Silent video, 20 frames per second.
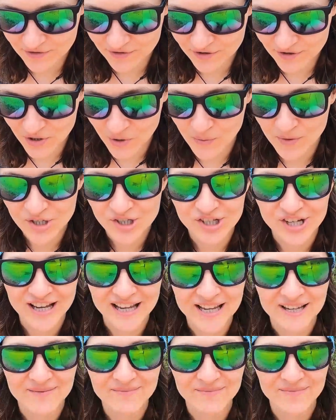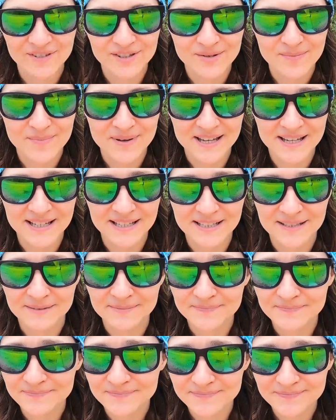so ashamed to be
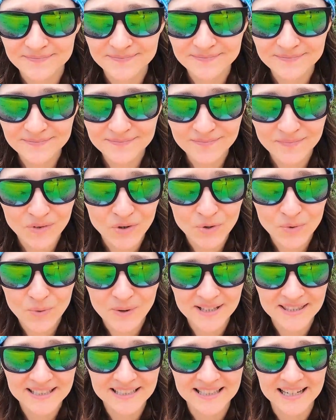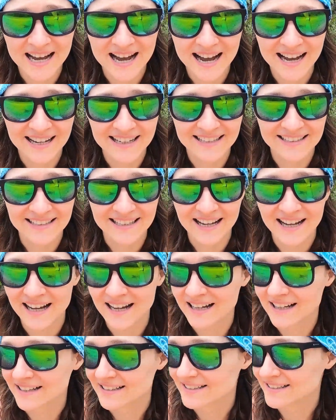29
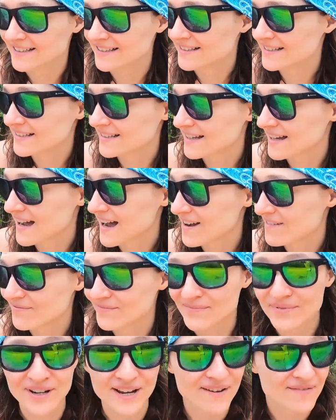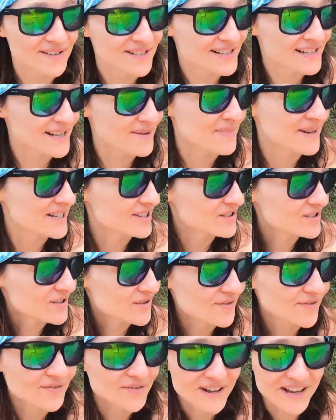and having previously been
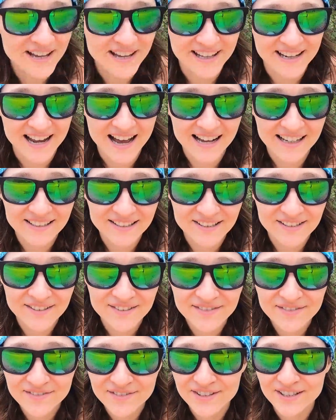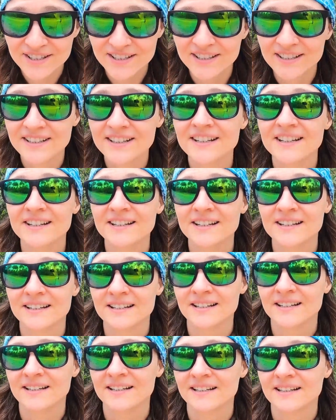so fit and active, to
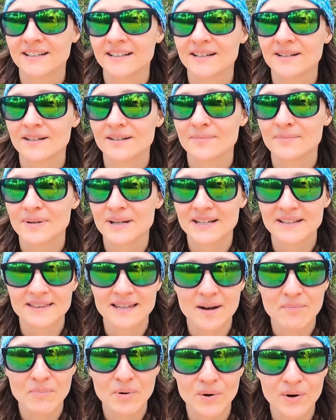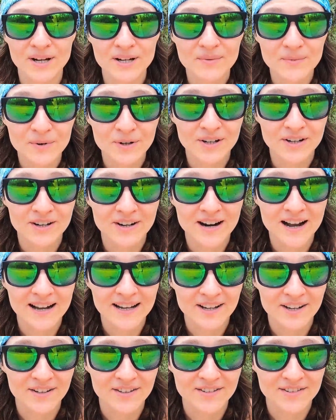be at that point where I